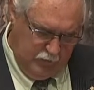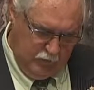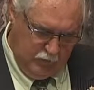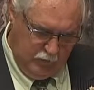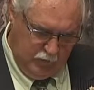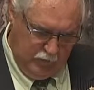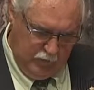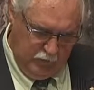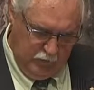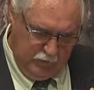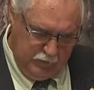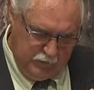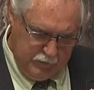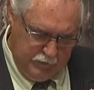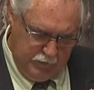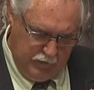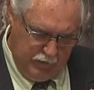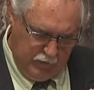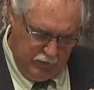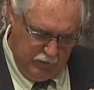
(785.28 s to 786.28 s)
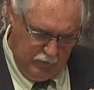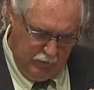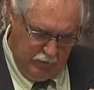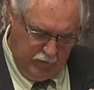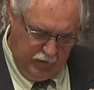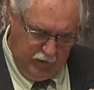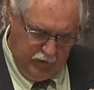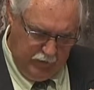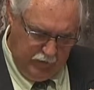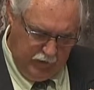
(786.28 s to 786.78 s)
Honorable Speaker,
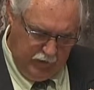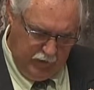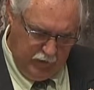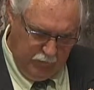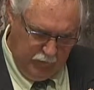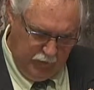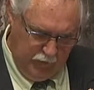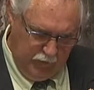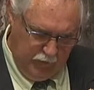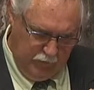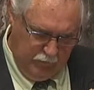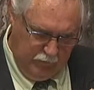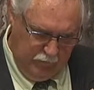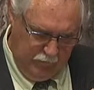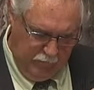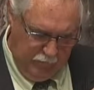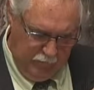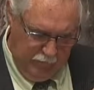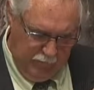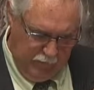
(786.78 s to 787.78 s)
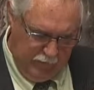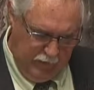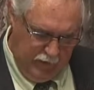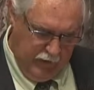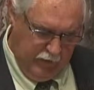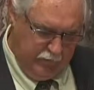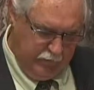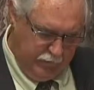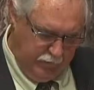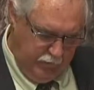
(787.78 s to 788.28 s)
when you think about it.
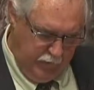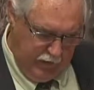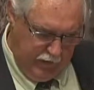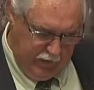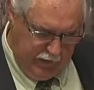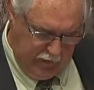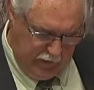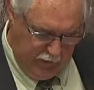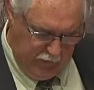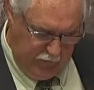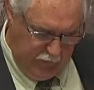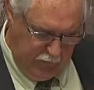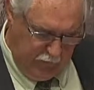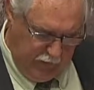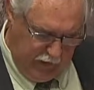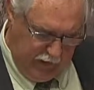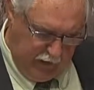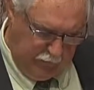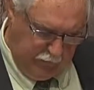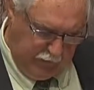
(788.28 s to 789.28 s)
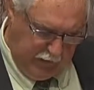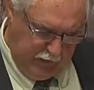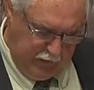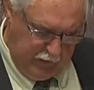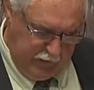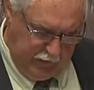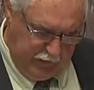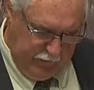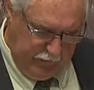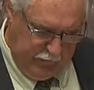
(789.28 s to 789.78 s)
Debt-free, now they're
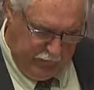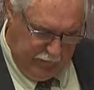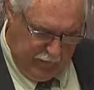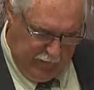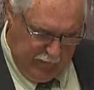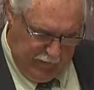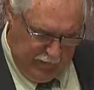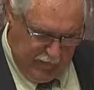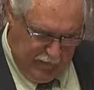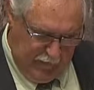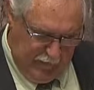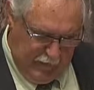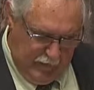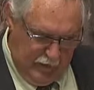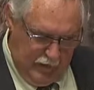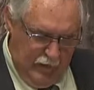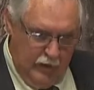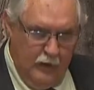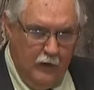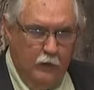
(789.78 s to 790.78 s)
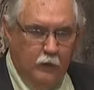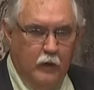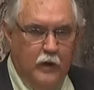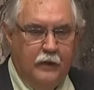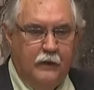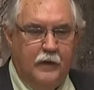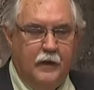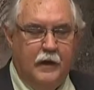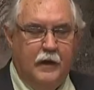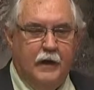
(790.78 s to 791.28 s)
backpedaling.
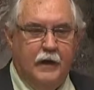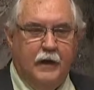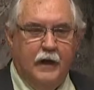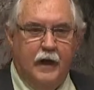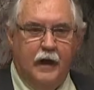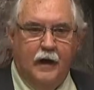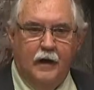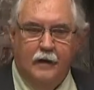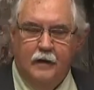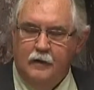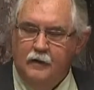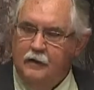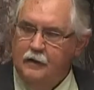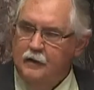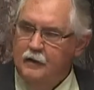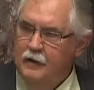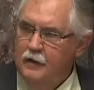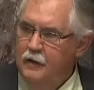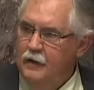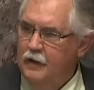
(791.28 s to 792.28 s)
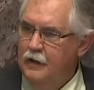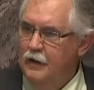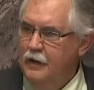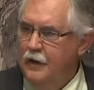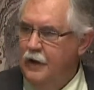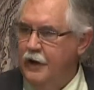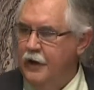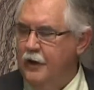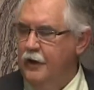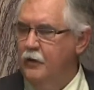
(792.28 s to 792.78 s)
When
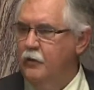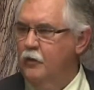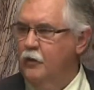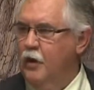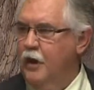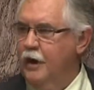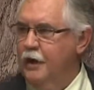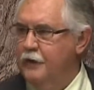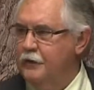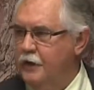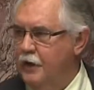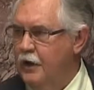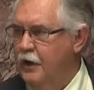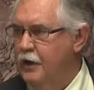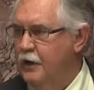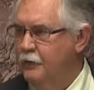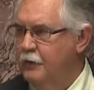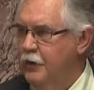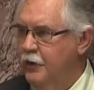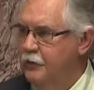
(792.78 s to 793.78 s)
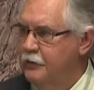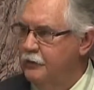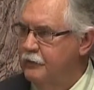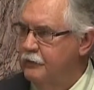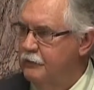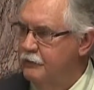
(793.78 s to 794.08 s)
I do want to talk about